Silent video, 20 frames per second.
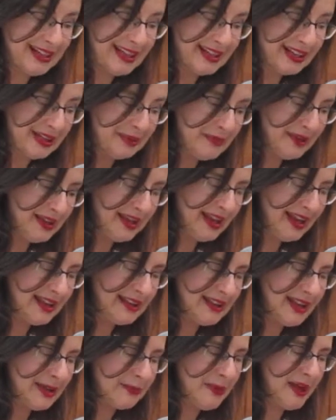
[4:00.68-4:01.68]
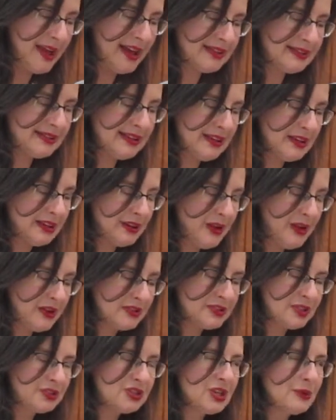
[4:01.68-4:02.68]
time, and they passed it
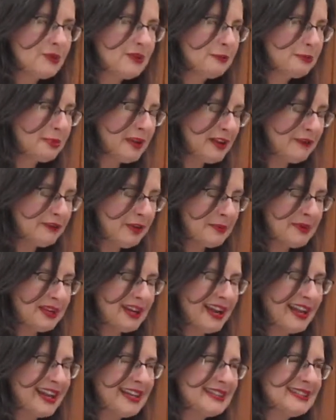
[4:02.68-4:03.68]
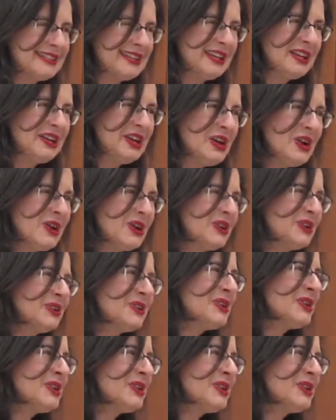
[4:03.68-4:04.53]
along. So she would have played from it. I can see her